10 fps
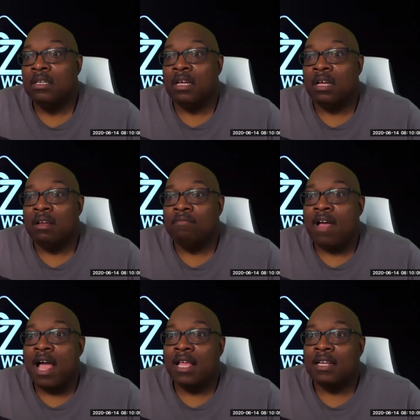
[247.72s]
Um,
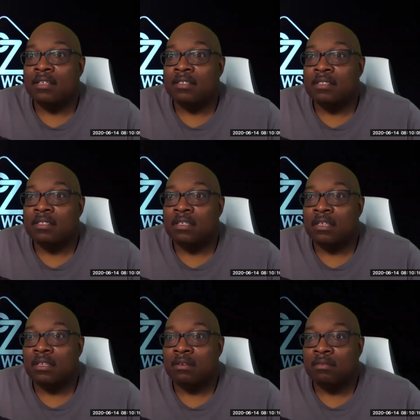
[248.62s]
violence.
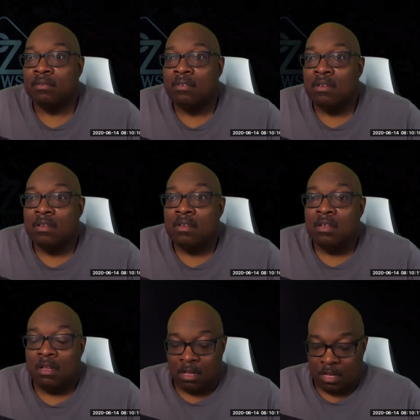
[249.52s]
Um,
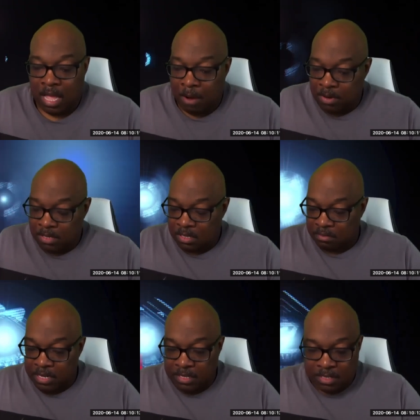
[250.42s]
I want to
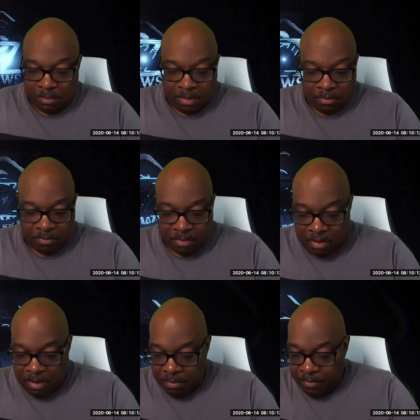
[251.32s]
read something from
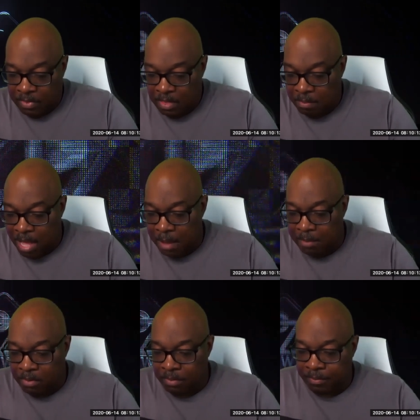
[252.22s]
the
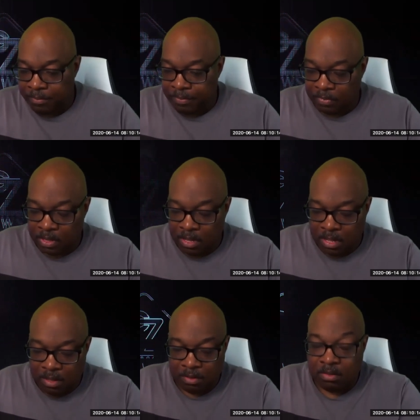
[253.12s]
Bible, um,